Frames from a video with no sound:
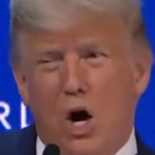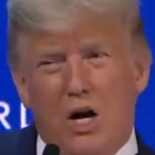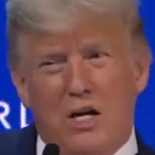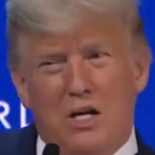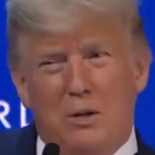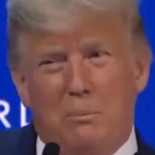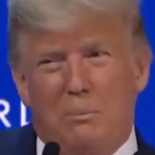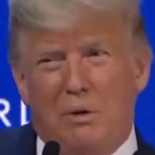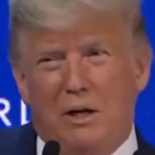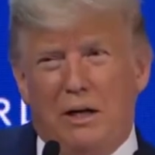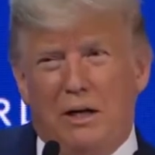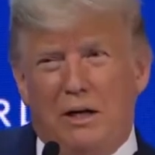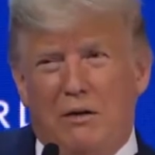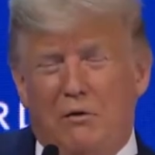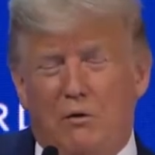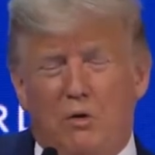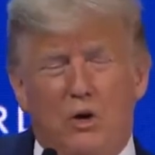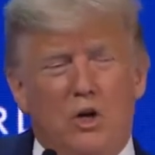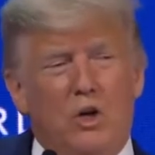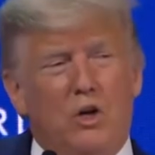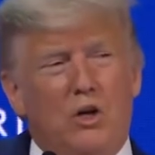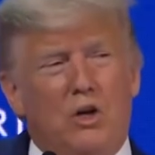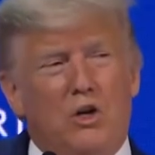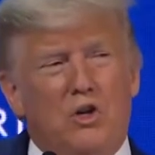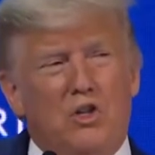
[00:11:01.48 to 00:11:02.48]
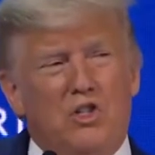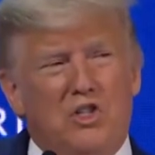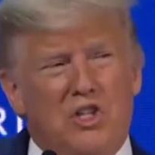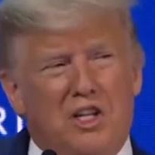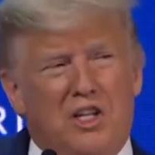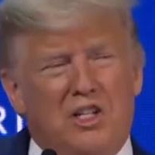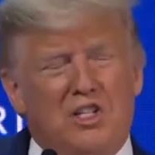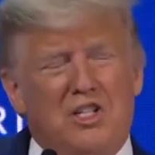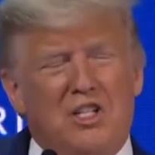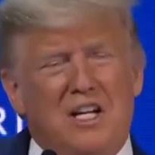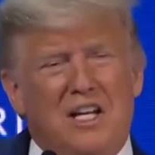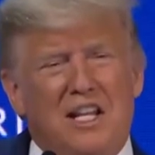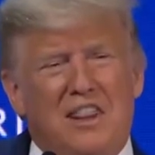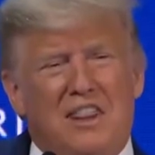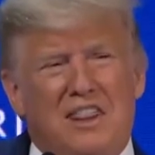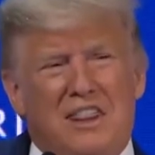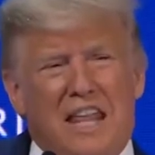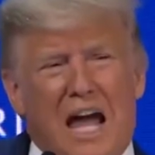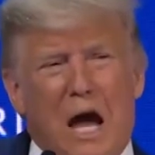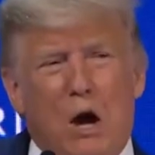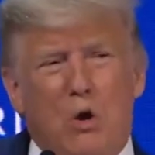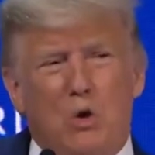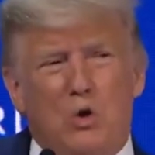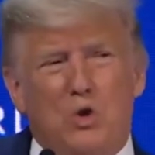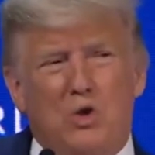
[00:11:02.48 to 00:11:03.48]
Hard to believe when you hear
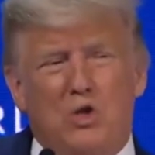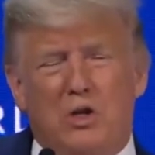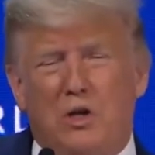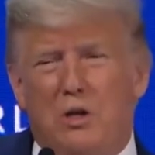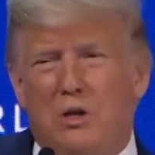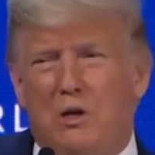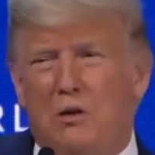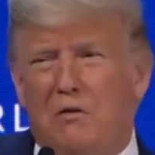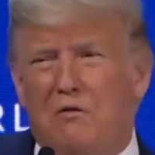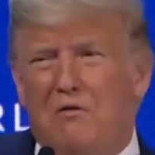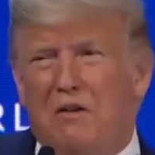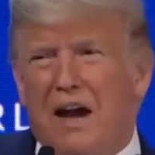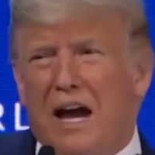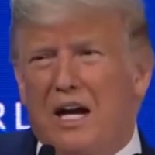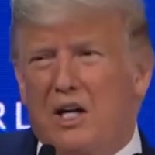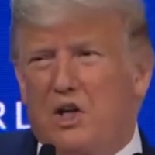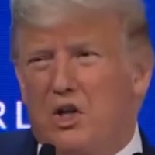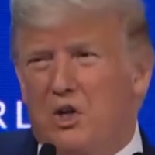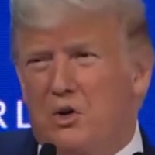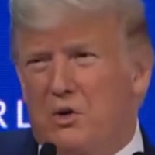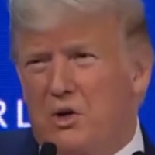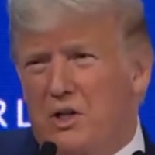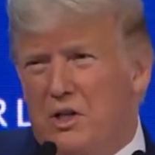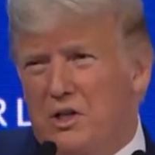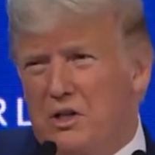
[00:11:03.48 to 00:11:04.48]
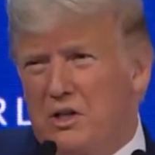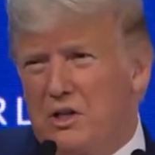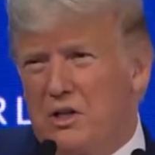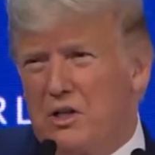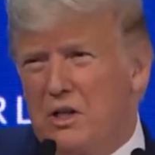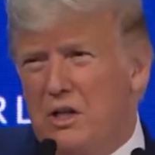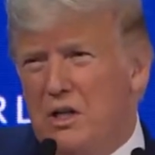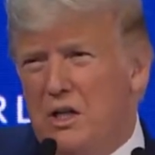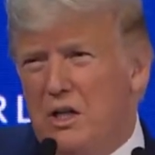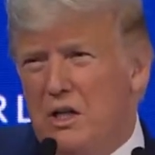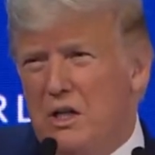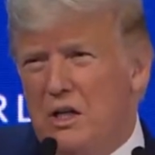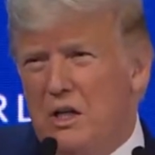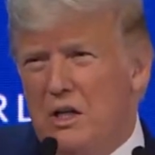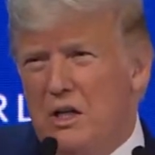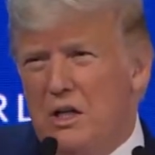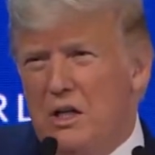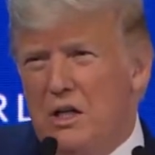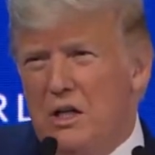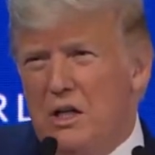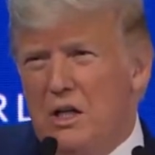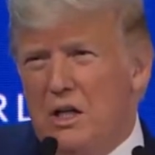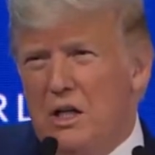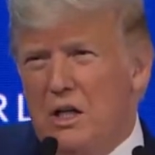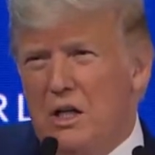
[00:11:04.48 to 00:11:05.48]
60,000 factories.
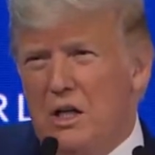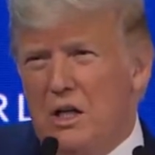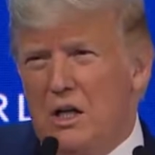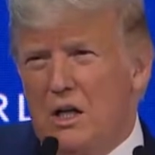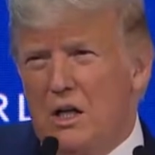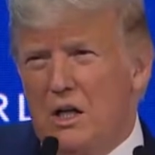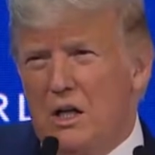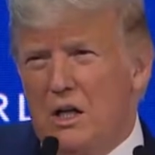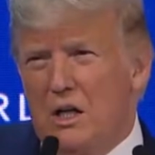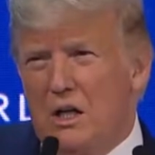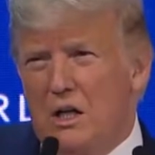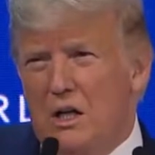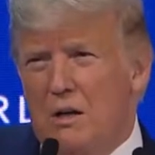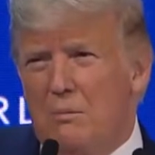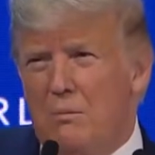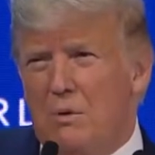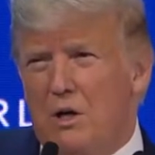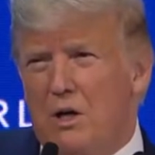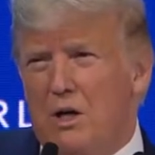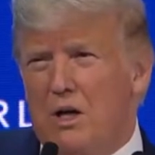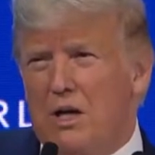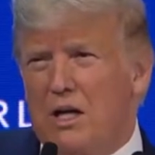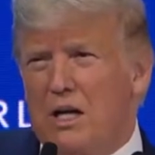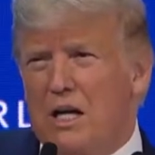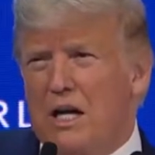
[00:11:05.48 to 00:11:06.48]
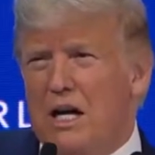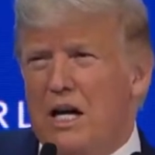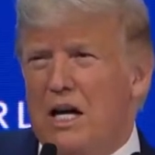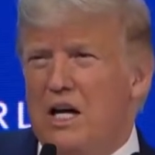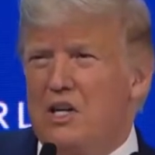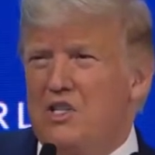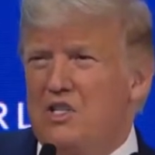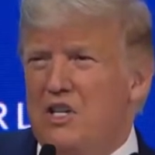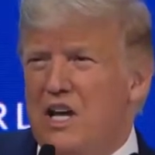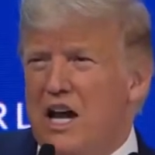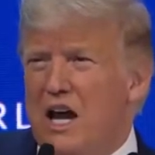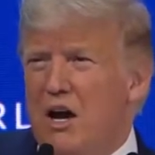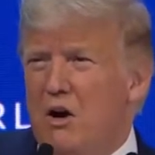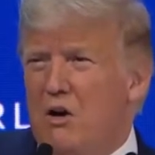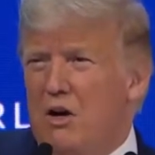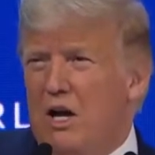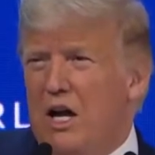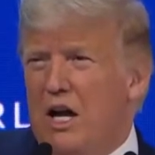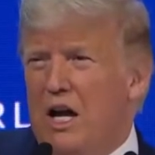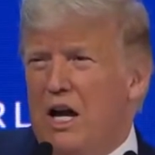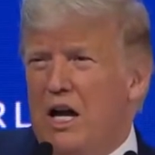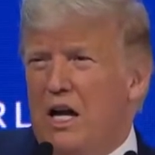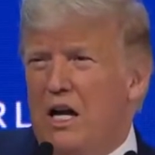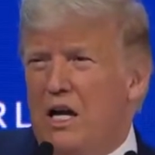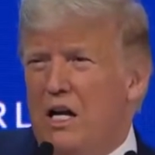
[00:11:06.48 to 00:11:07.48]
America has now
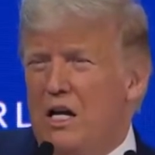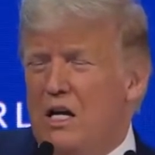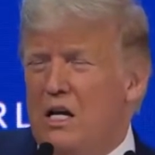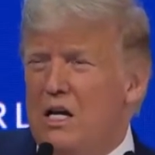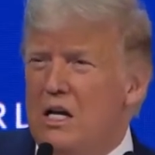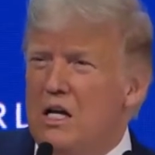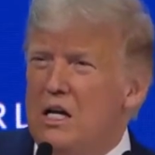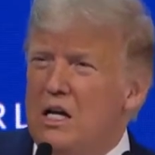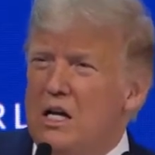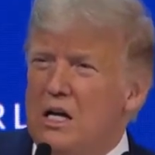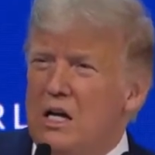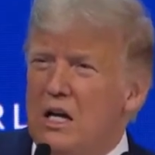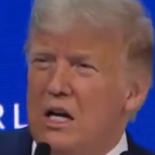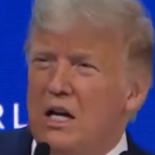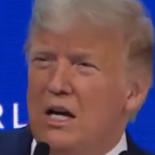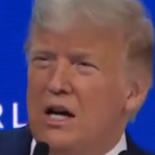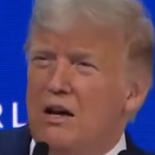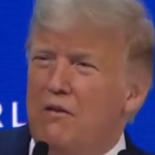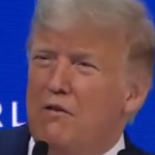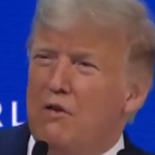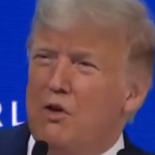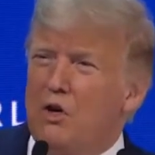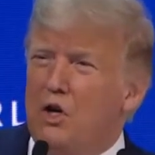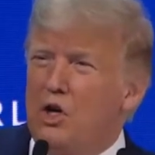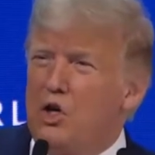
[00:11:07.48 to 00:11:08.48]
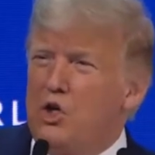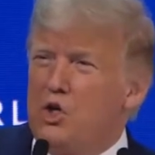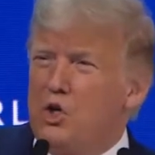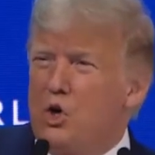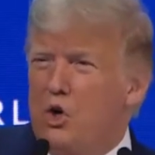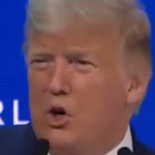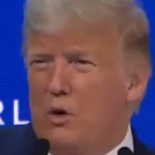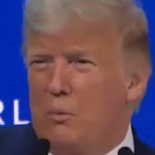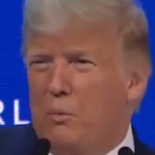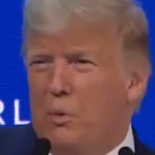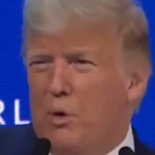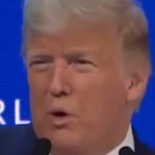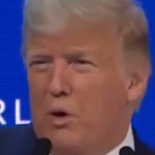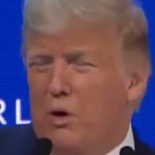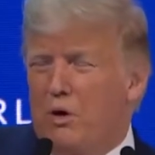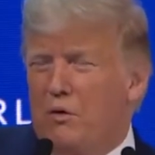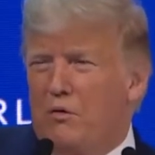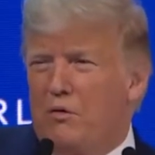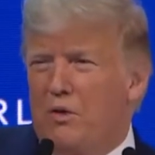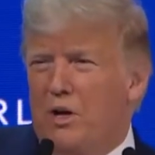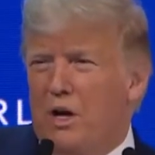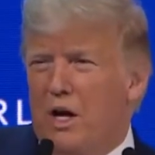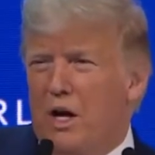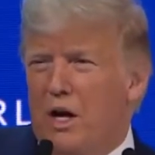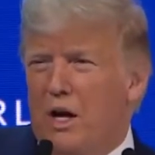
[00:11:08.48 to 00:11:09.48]
gained, in a very short
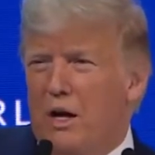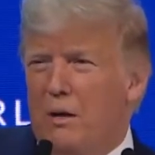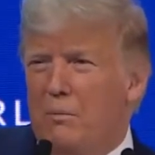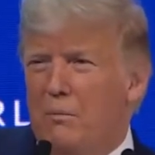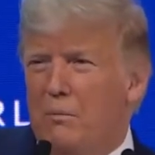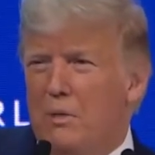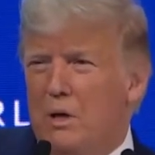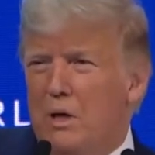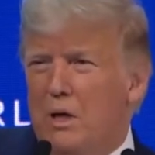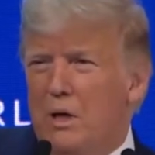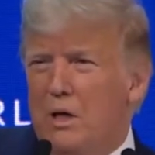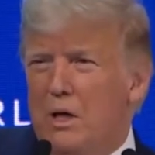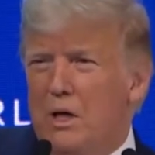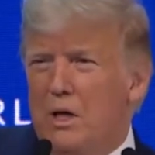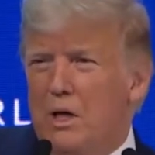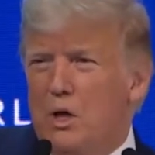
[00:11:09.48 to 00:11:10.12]
period of time,